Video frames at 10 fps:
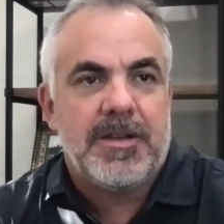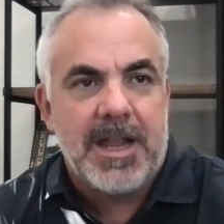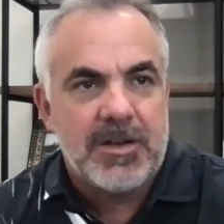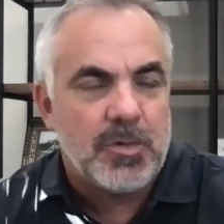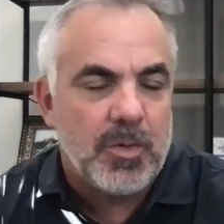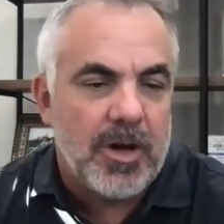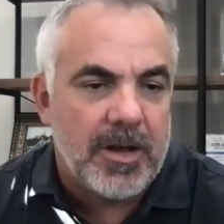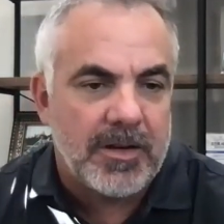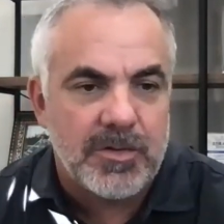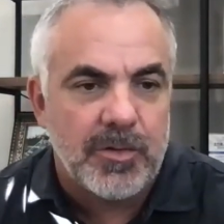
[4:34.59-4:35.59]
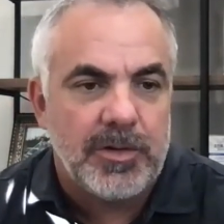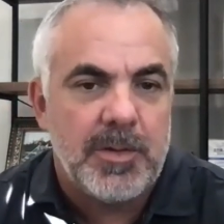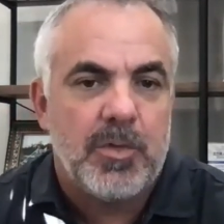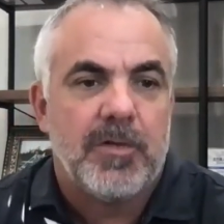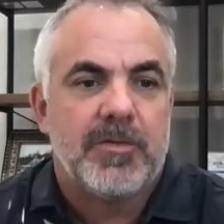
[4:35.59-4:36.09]
Natural products are really
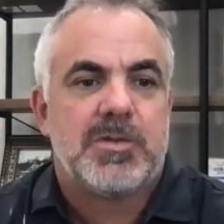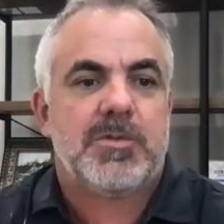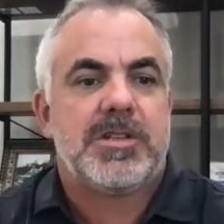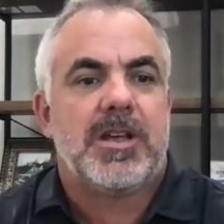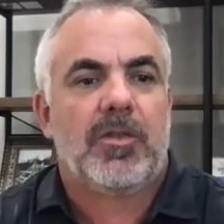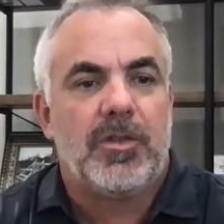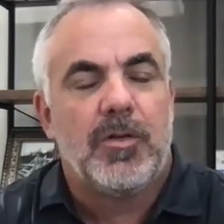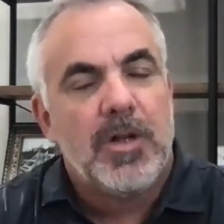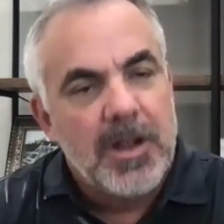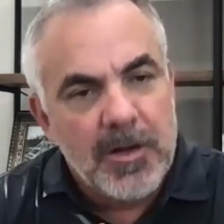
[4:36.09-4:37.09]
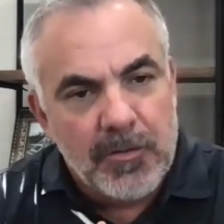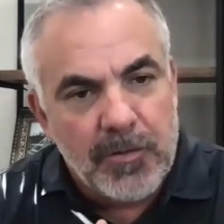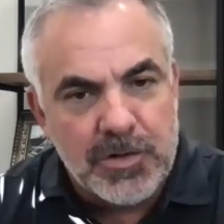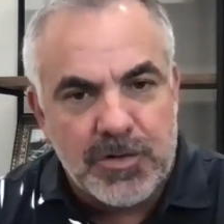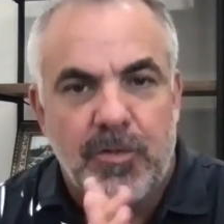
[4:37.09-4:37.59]
important for someone's health. So
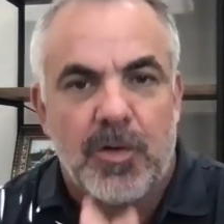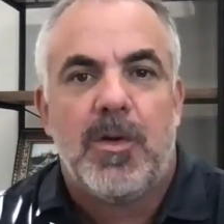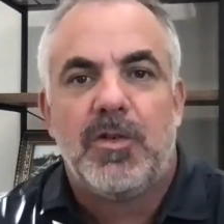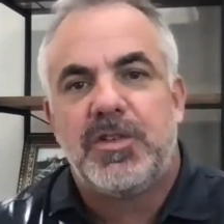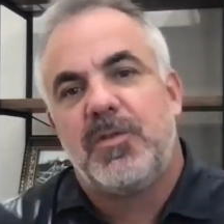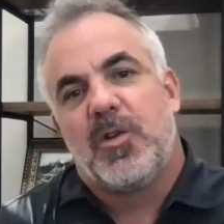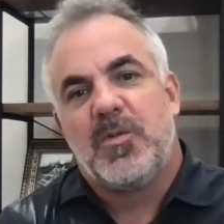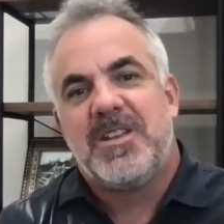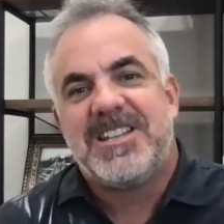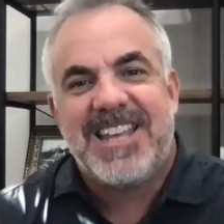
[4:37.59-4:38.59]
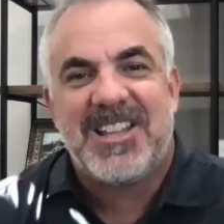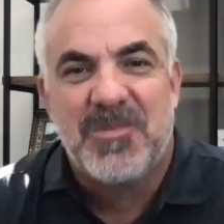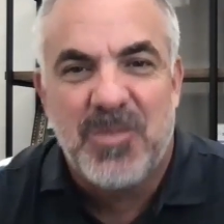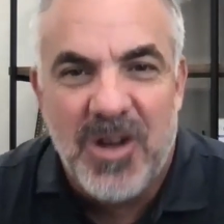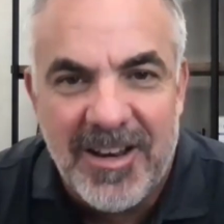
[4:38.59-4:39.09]
first and foremost, he wanted me to take the
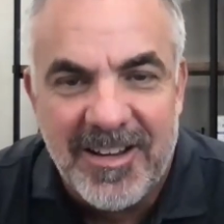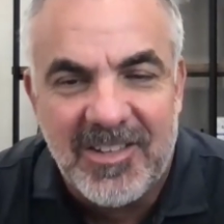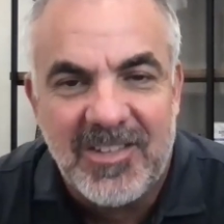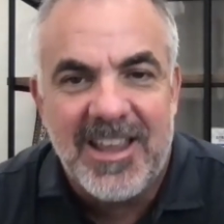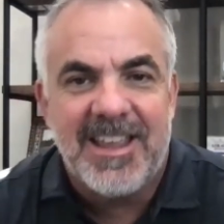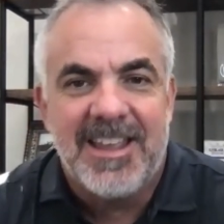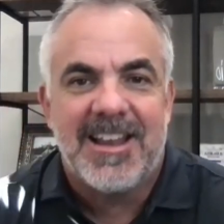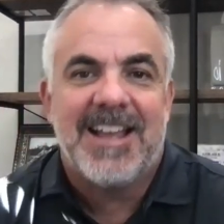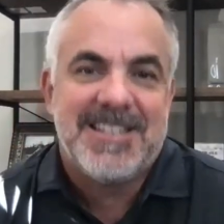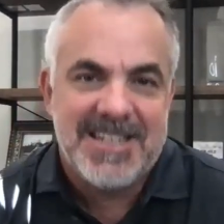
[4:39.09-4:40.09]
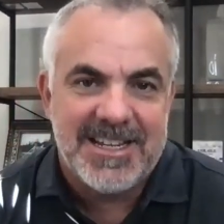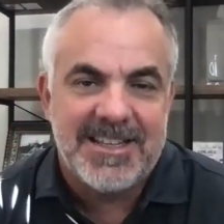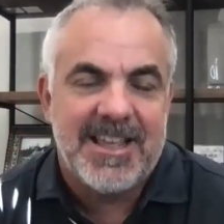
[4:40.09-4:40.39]
products, and I did.